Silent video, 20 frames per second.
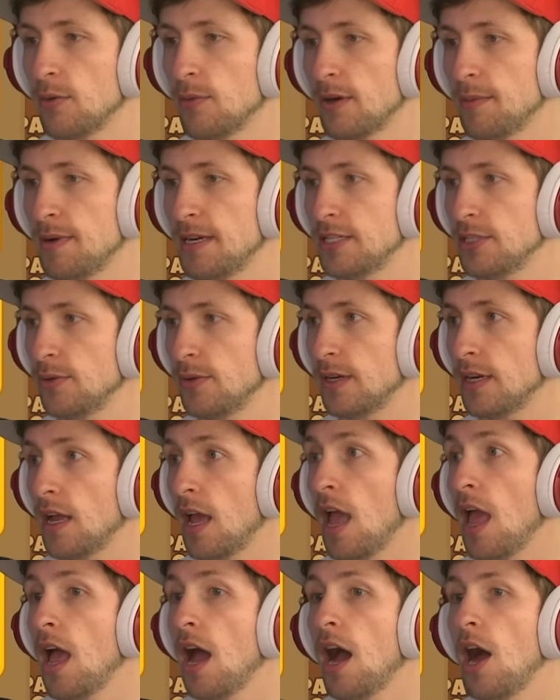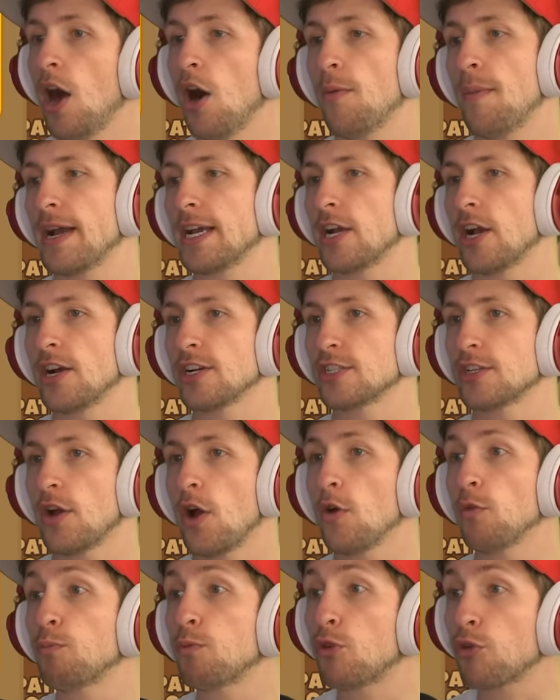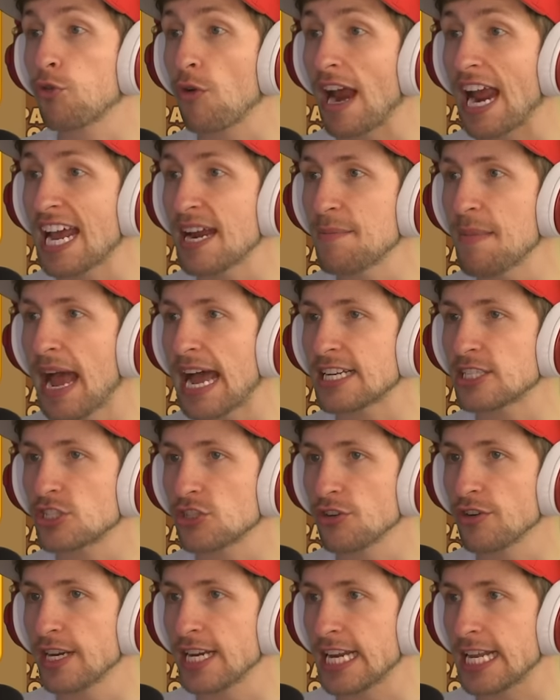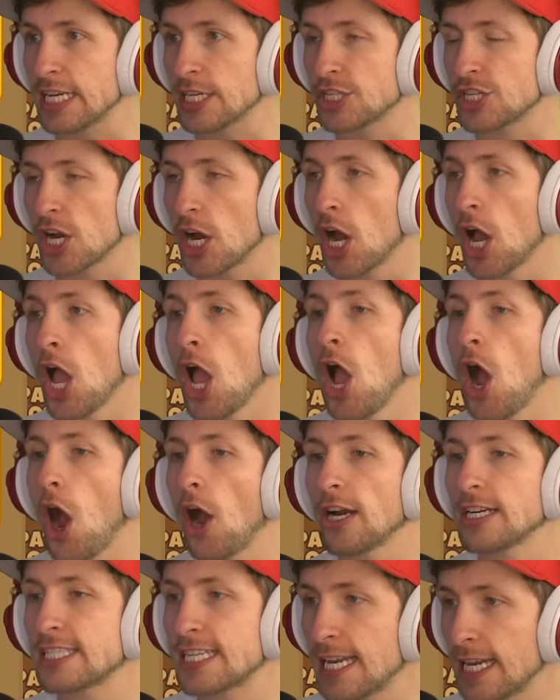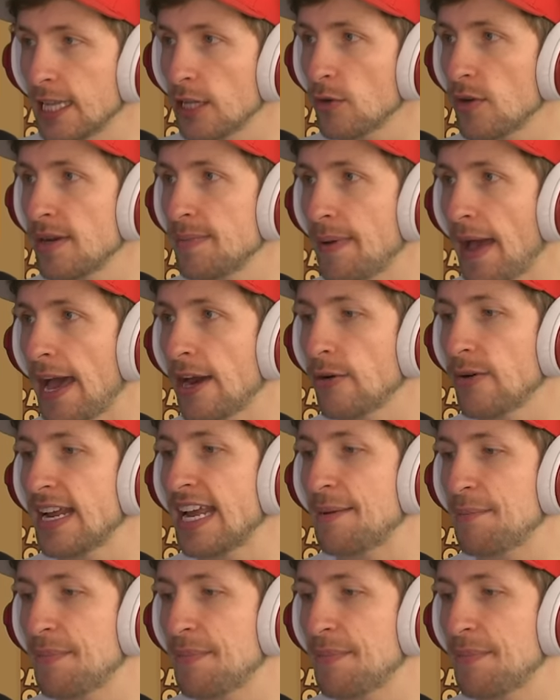what am I doing? Oh my gosh. Grandmaster Ninja, Artillery, Battery, and